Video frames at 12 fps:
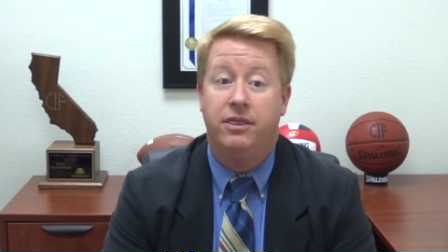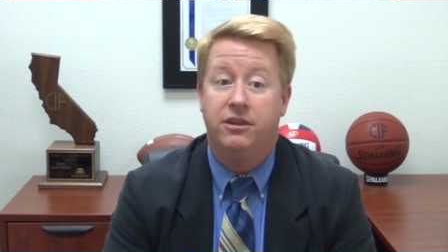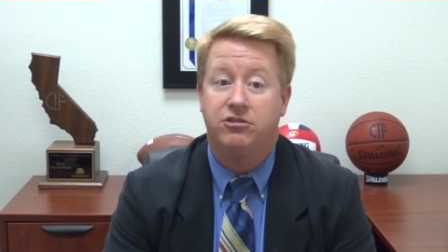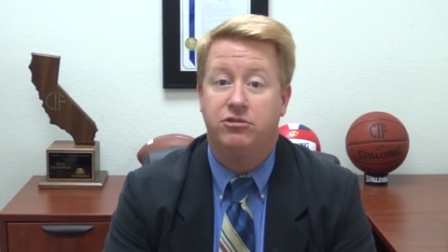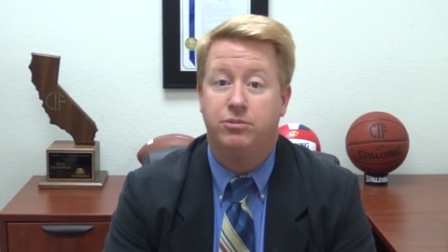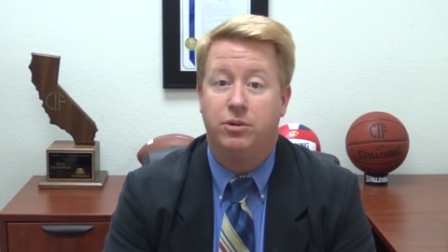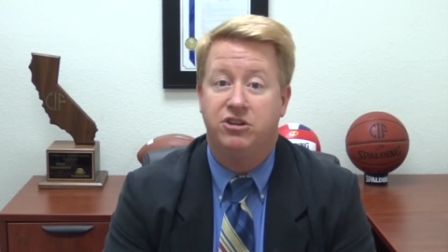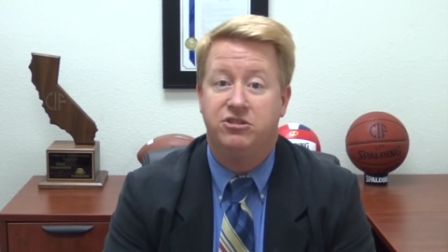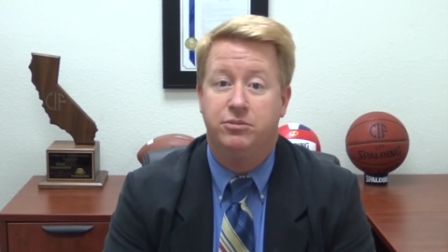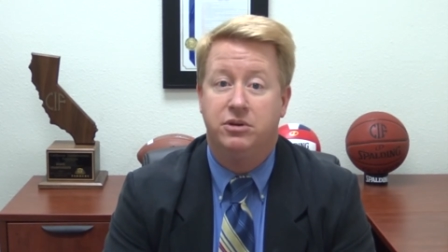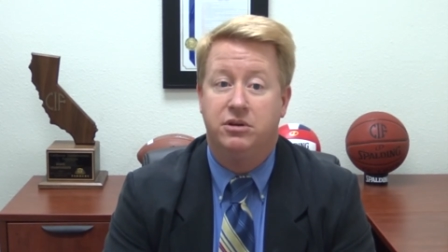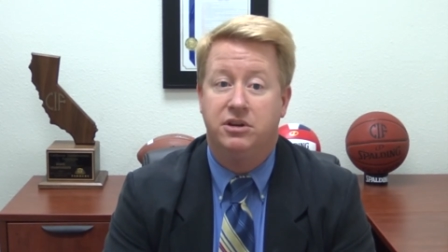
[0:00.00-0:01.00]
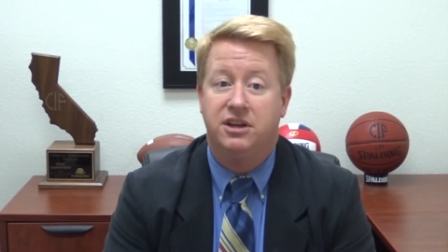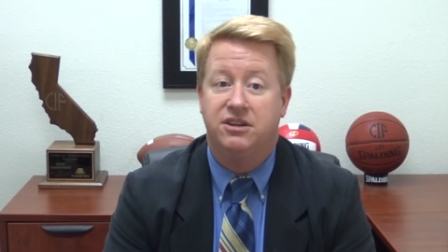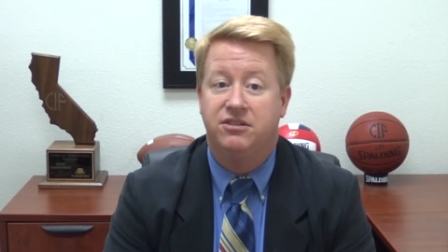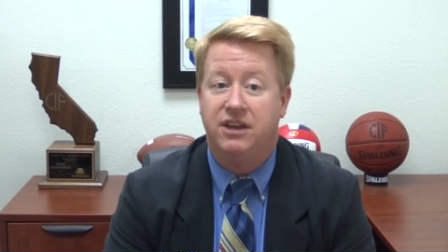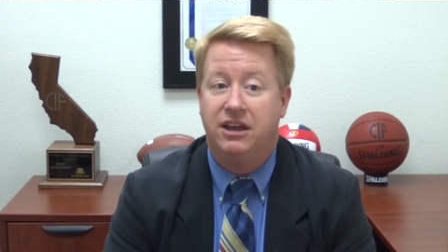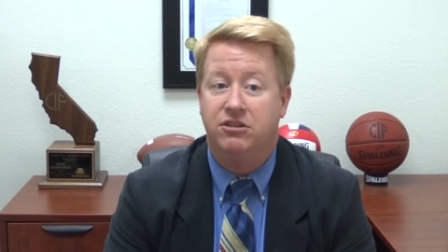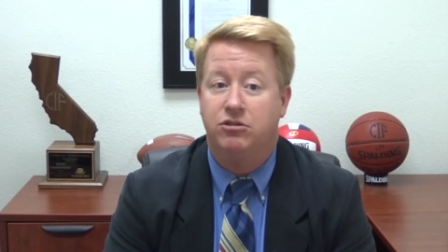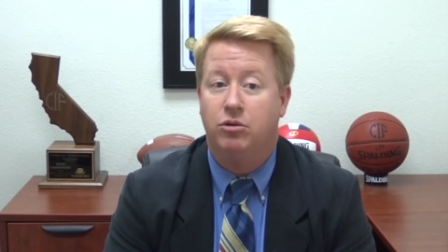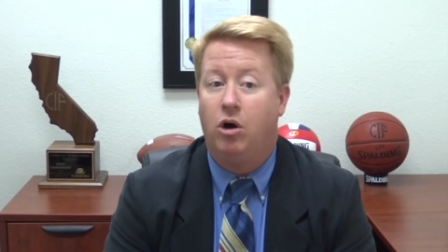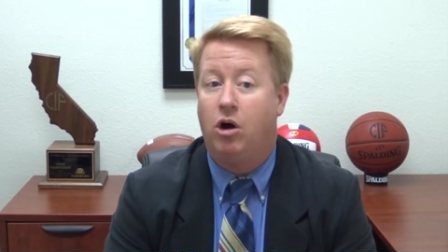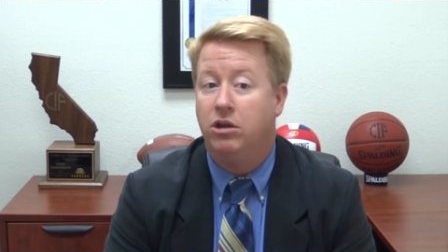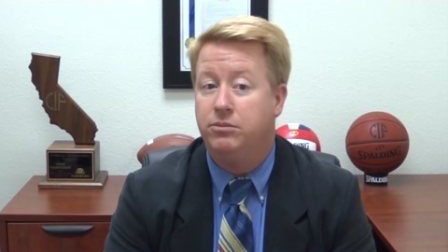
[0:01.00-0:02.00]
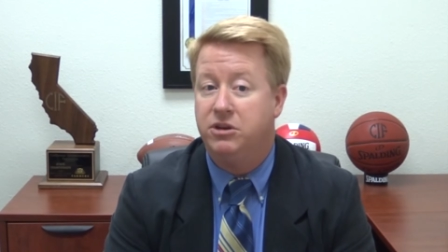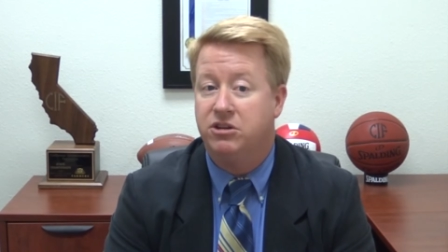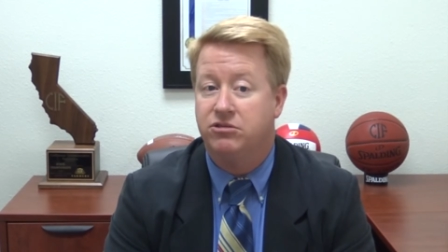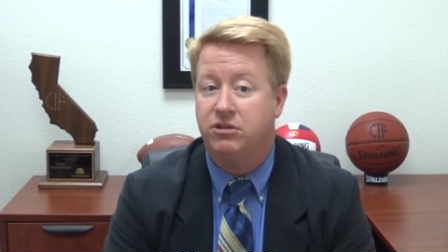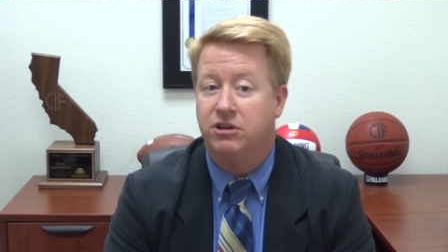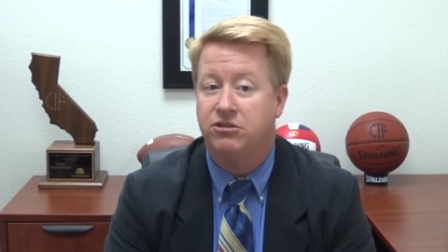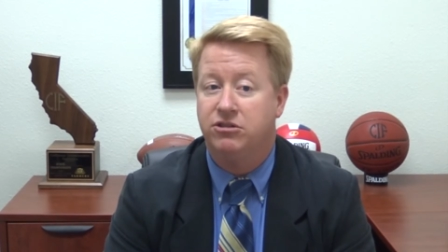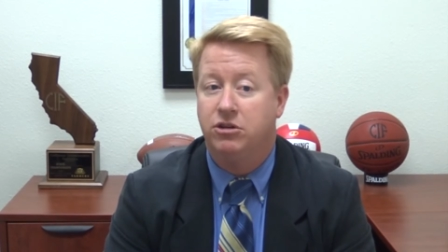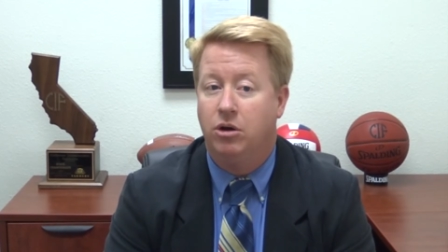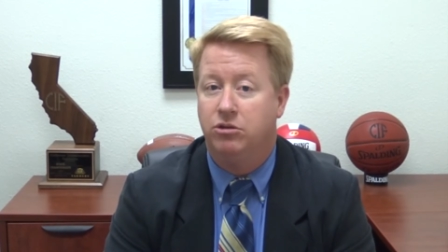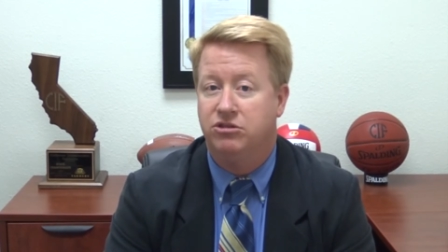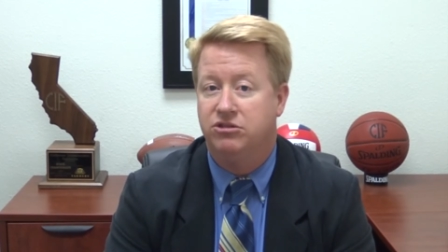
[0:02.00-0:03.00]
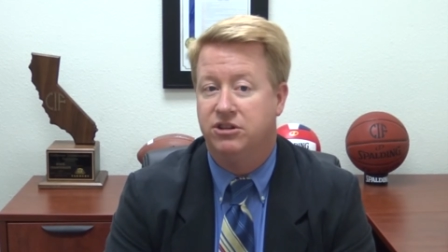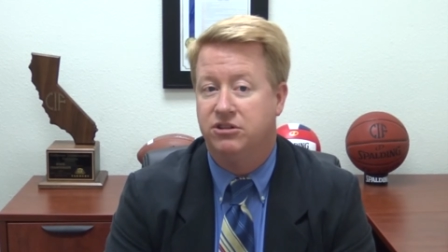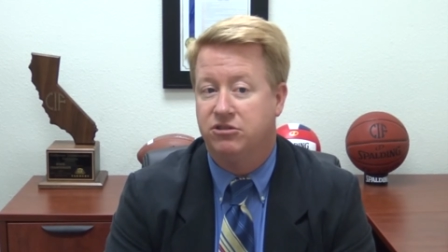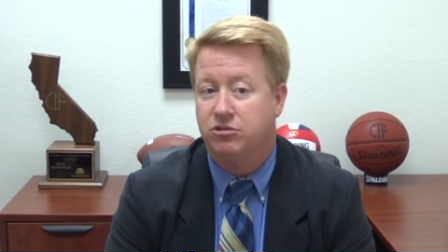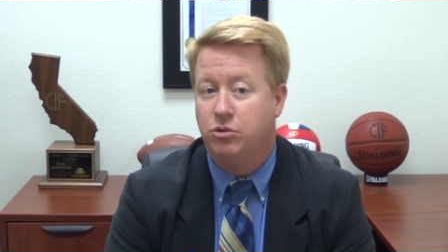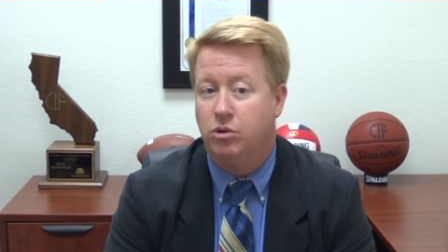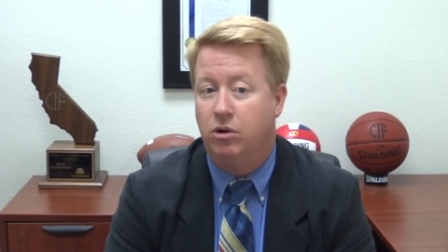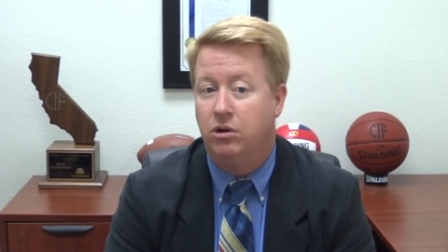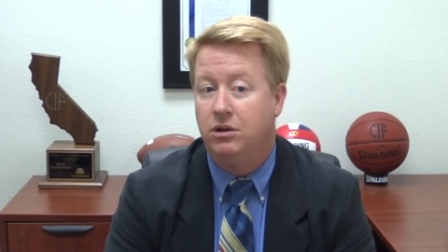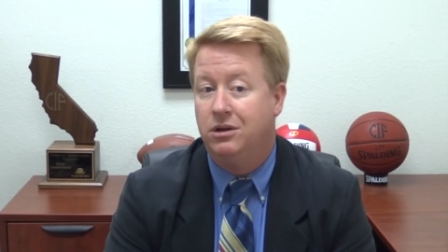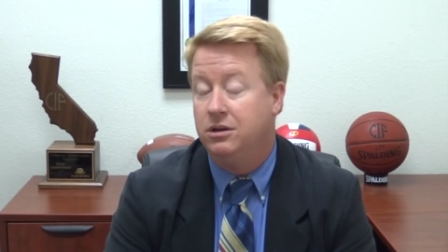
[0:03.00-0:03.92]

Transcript: This responsibility extends to all administrators and coaches at the school,